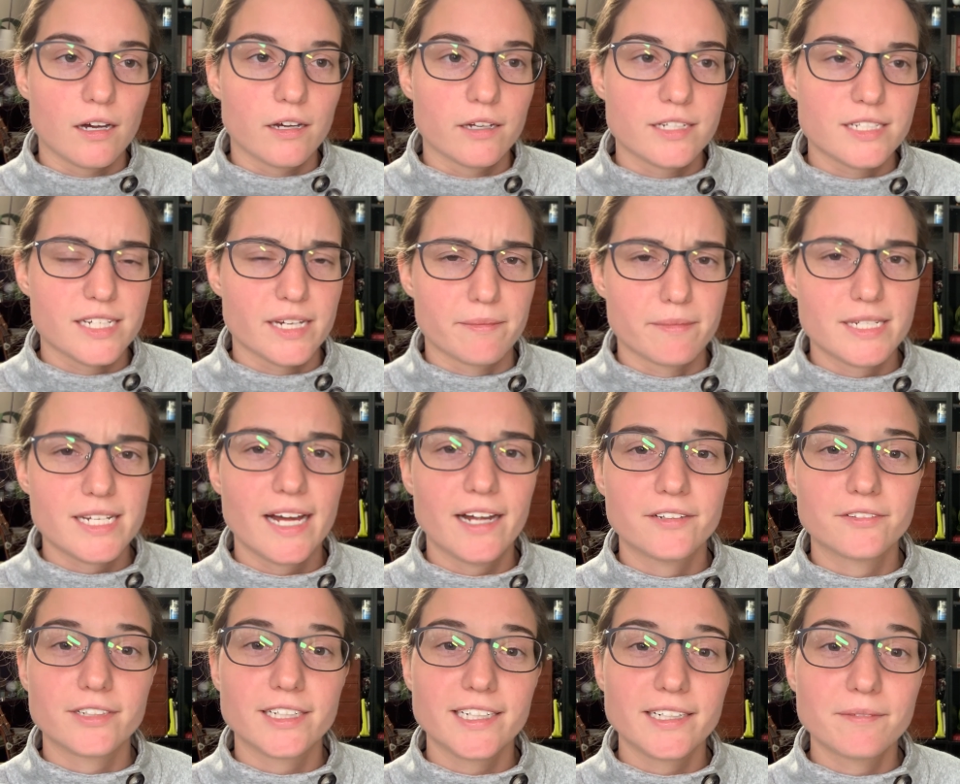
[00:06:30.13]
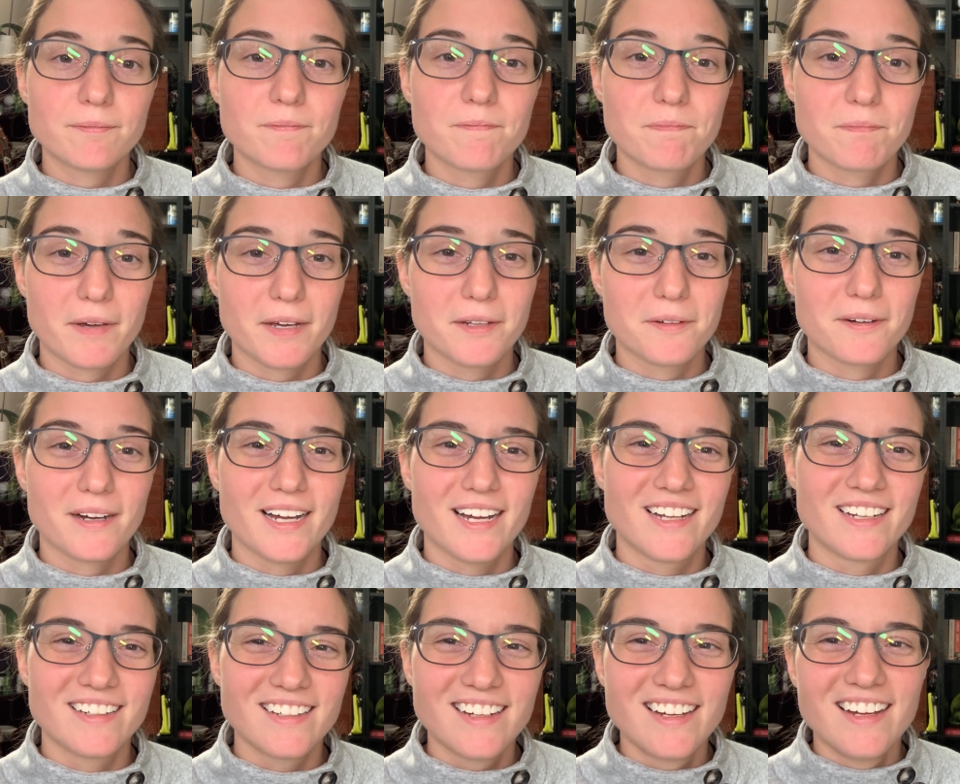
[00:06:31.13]
His name is Henry, by the
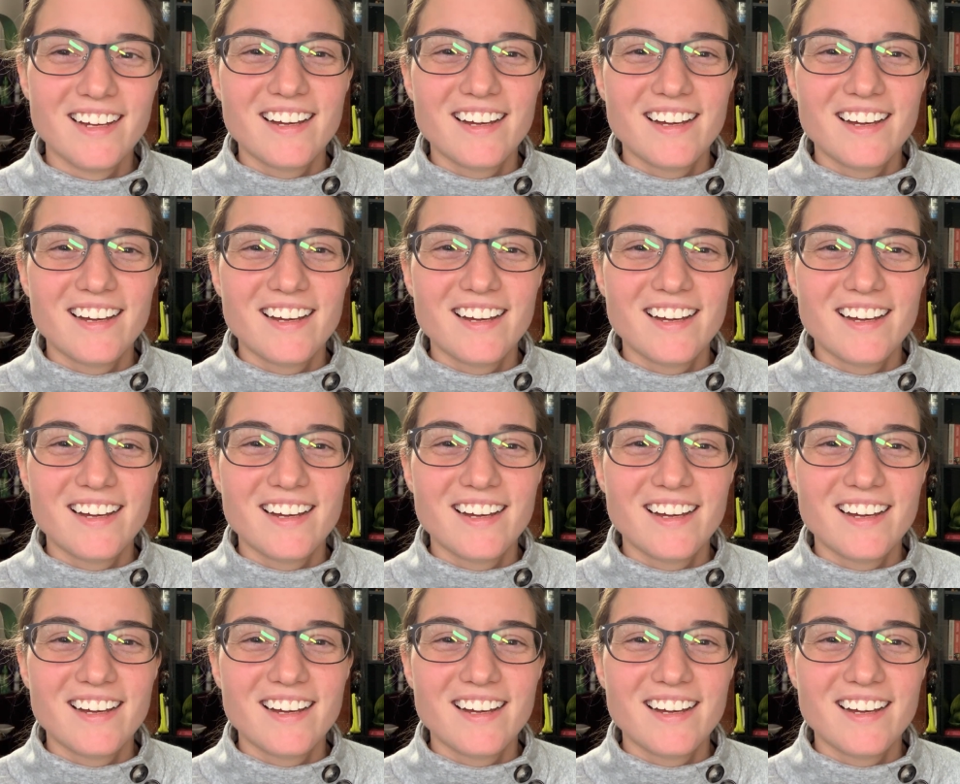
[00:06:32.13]
way.